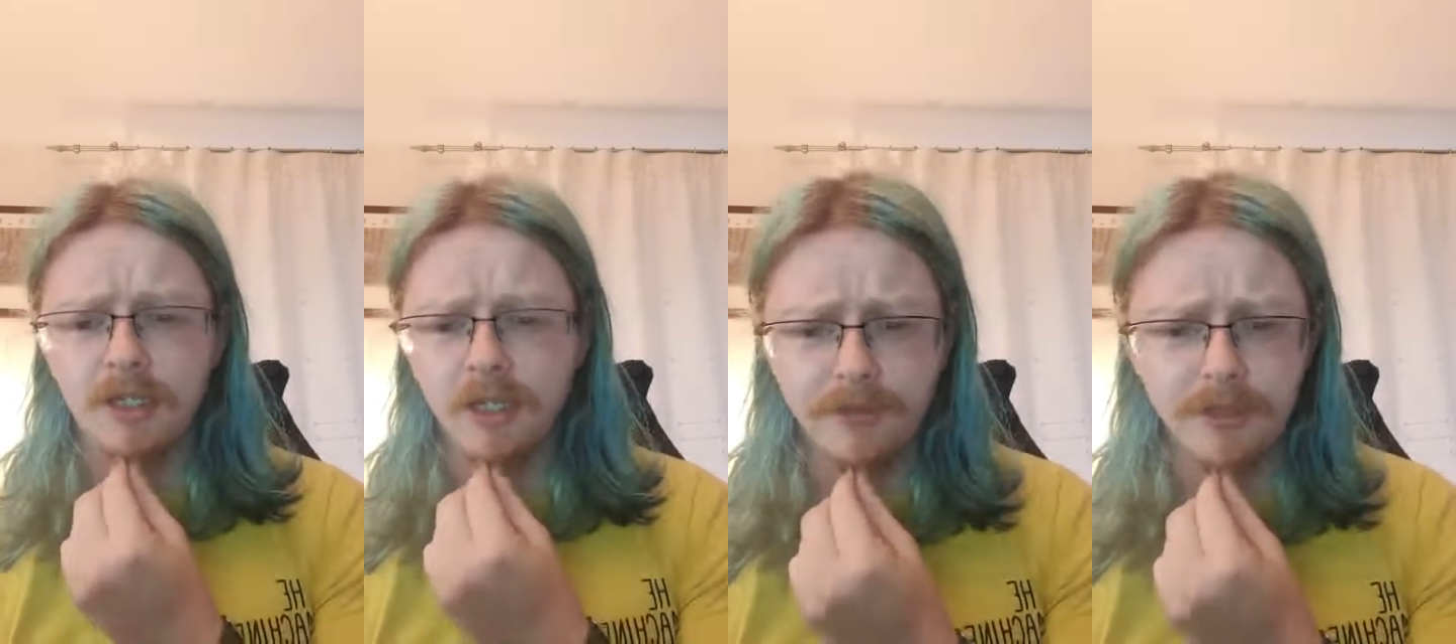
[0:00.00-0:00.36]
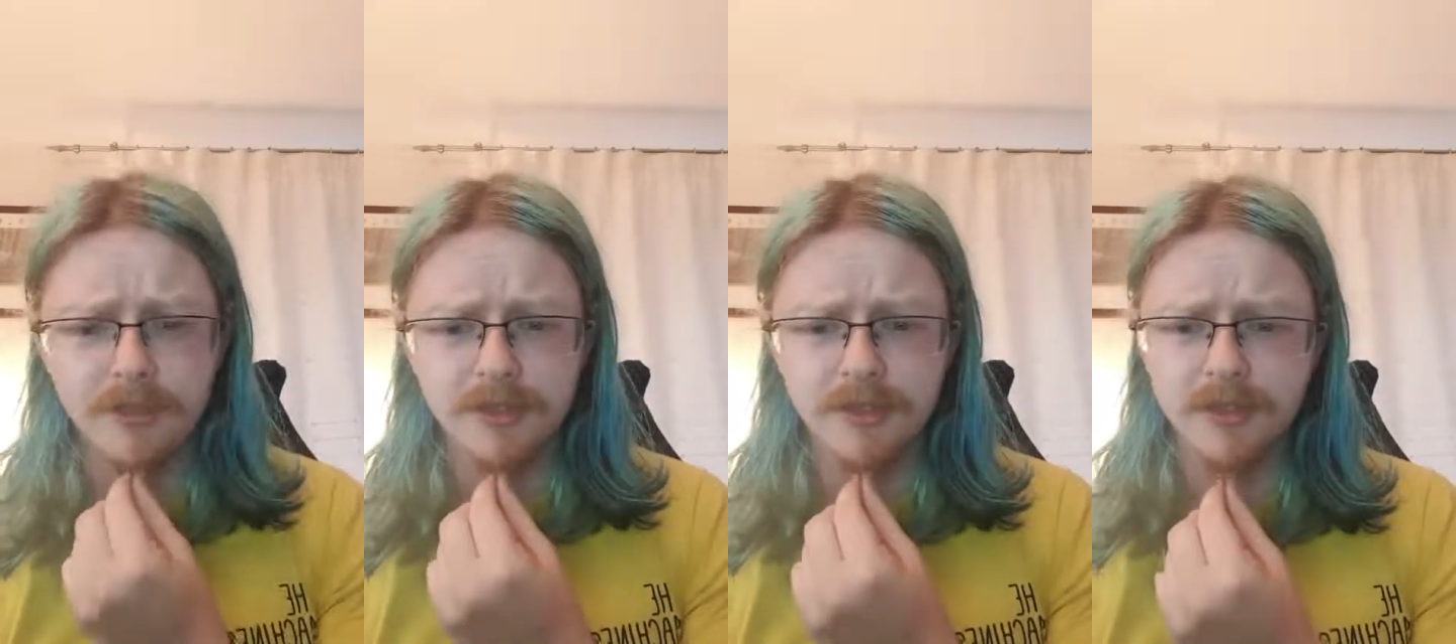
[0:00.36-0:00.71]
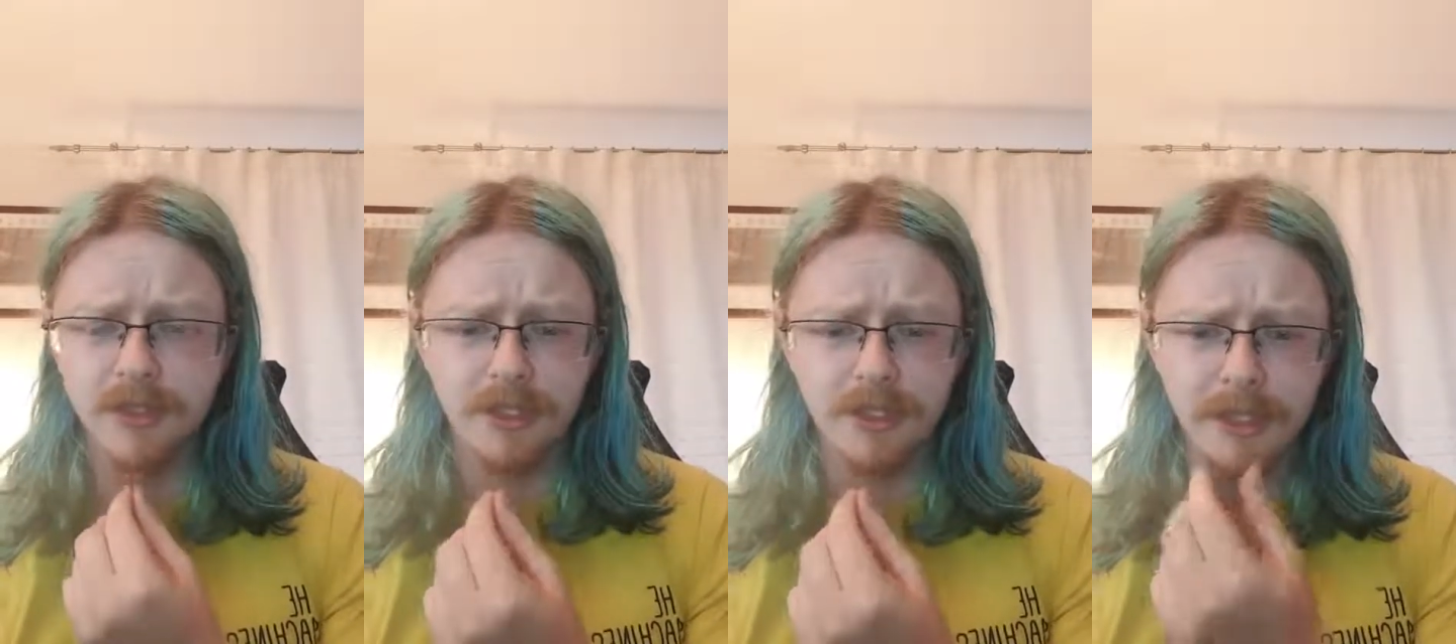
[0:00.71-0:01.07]
governance
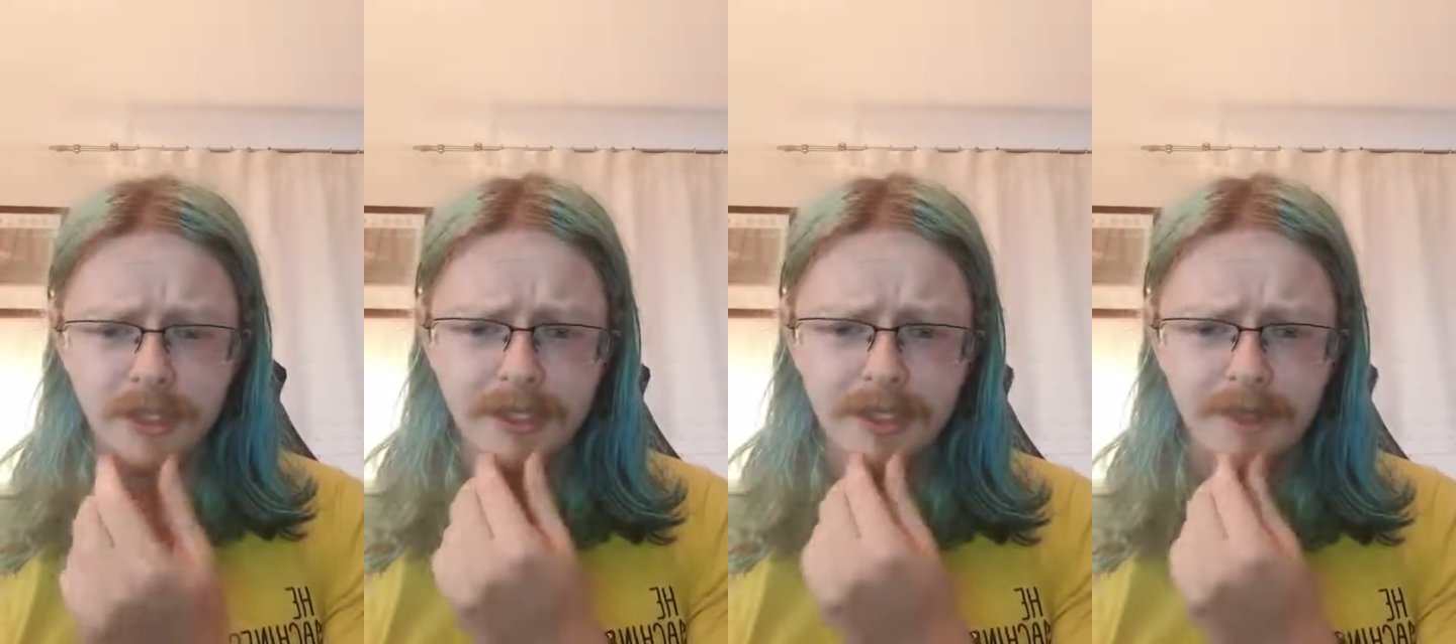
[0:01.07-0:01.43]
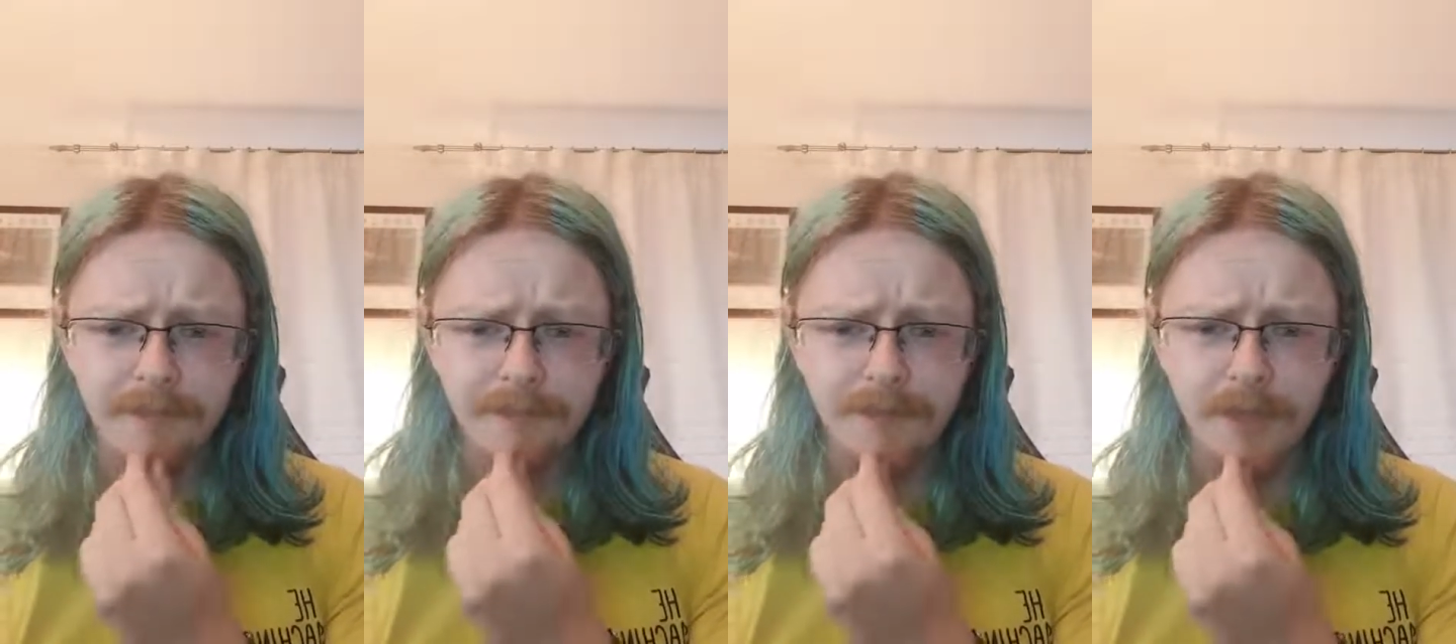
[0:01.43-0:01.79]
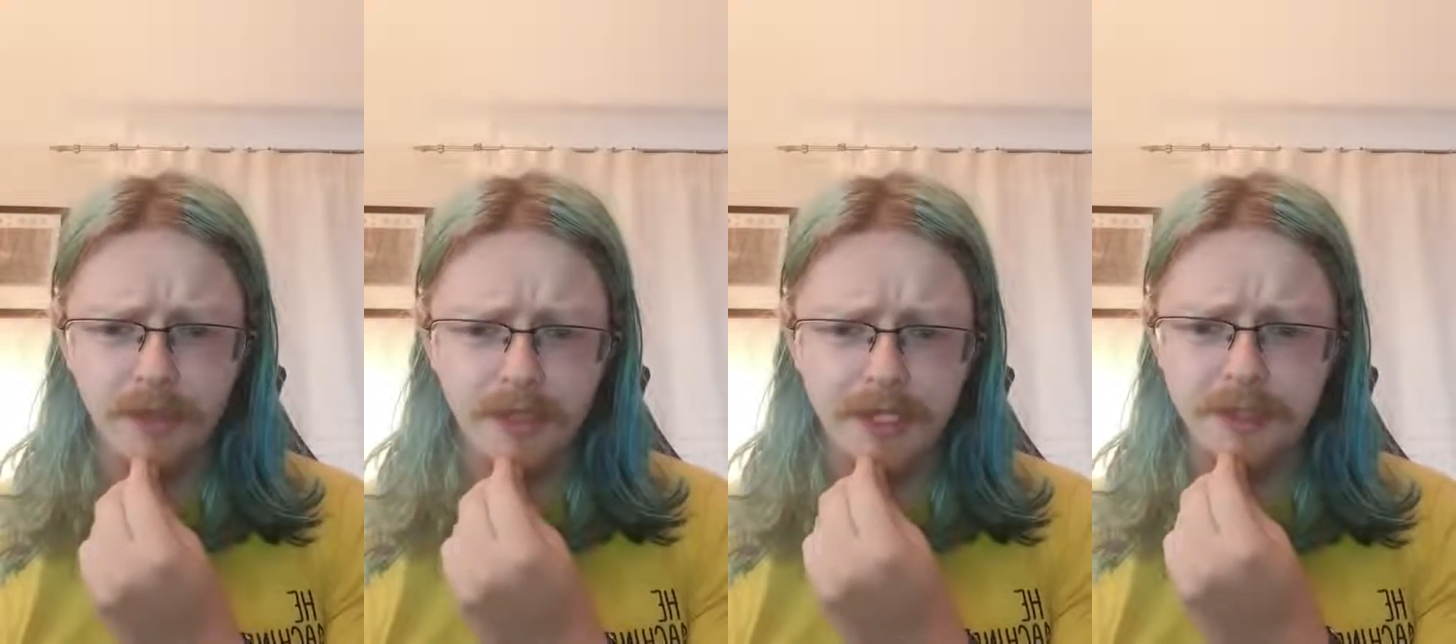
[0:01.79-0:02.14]
and
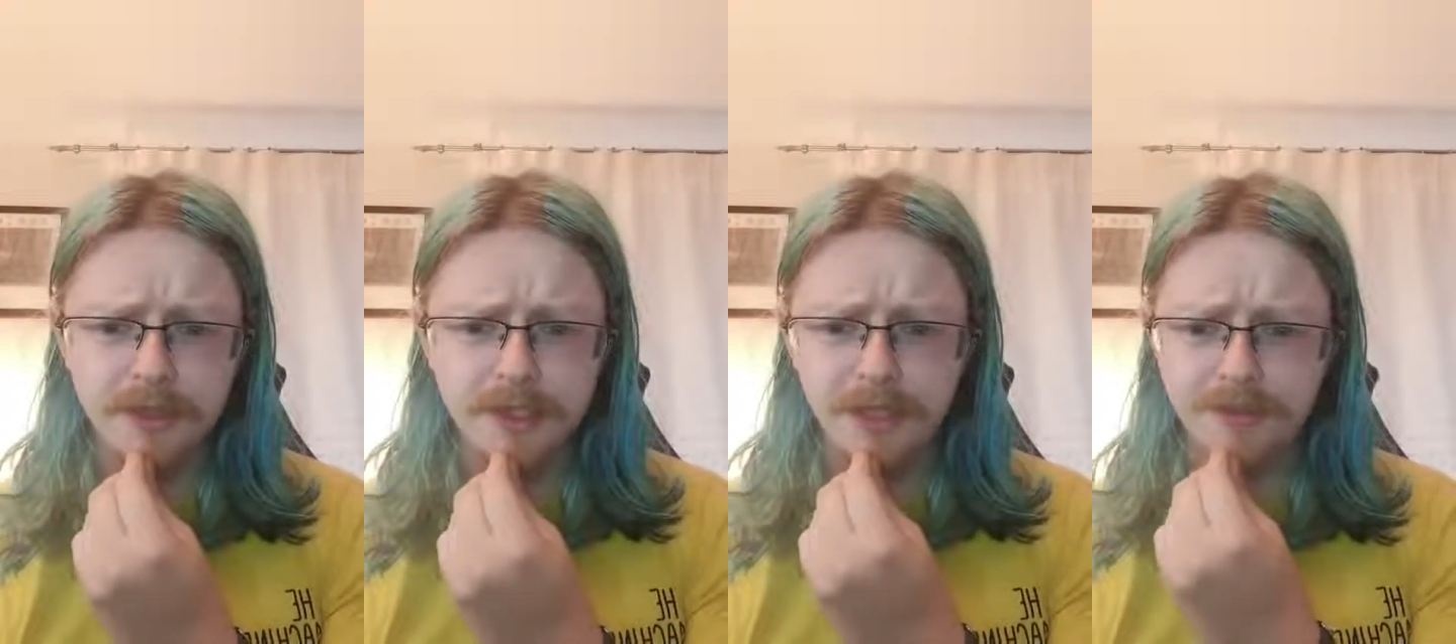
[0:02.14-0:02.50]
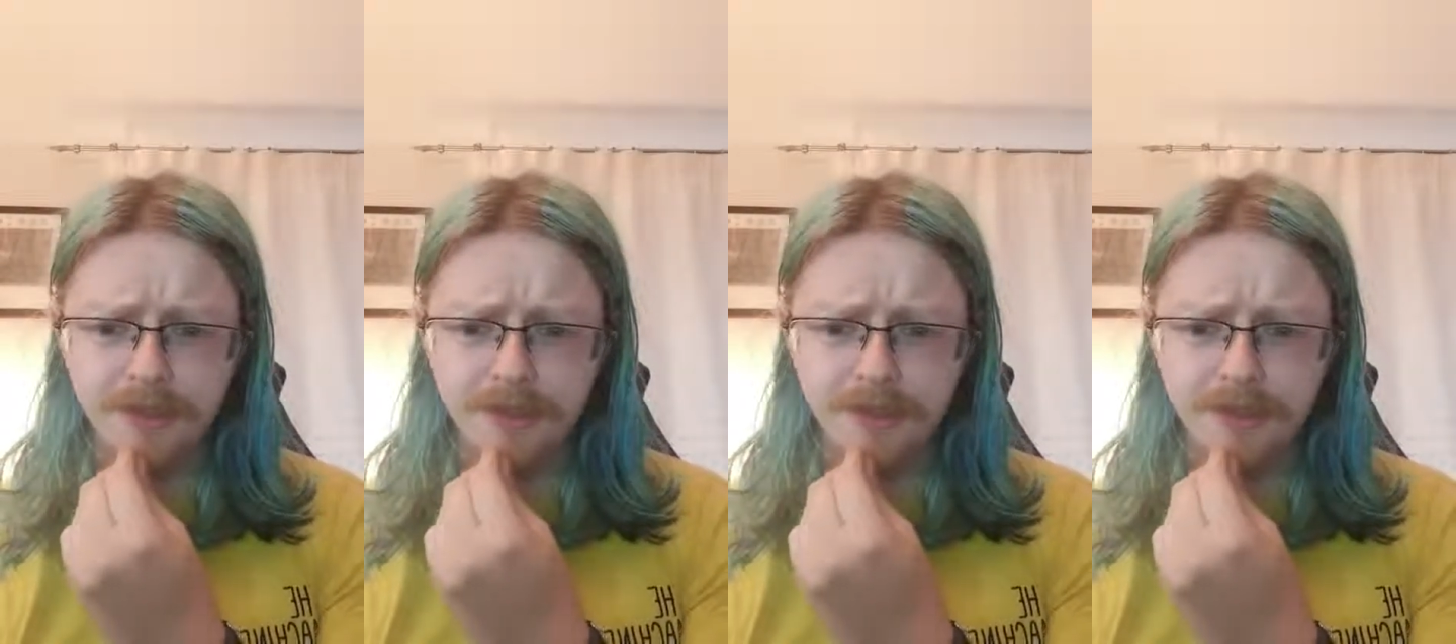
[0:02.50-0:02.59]
all that good stuff.